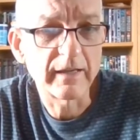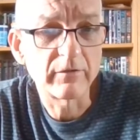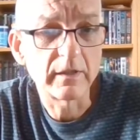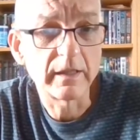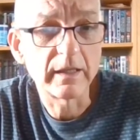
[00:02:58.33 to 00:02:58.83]

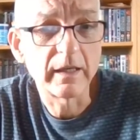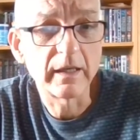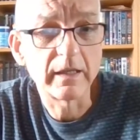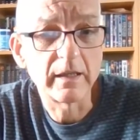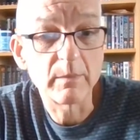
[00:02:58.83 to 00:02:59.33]
heavily
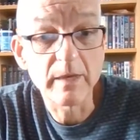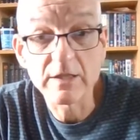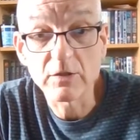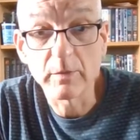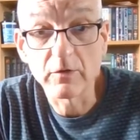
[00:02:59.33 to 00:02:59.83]
in The
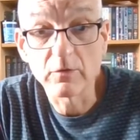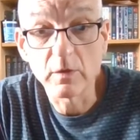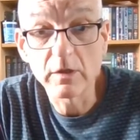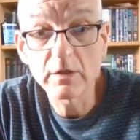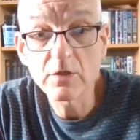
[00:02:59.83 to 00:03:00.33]
Best of Both
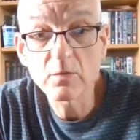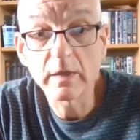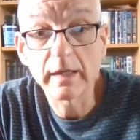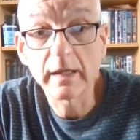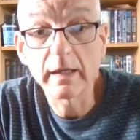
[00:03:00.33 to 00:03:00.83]
Worlds,
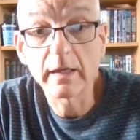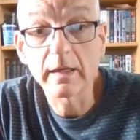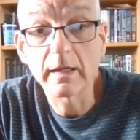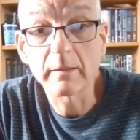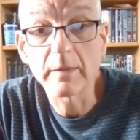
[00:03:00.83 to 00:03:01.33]
where
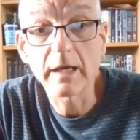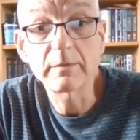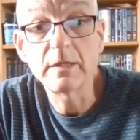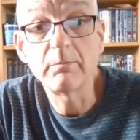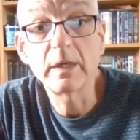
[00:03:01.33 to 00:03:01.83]
Captain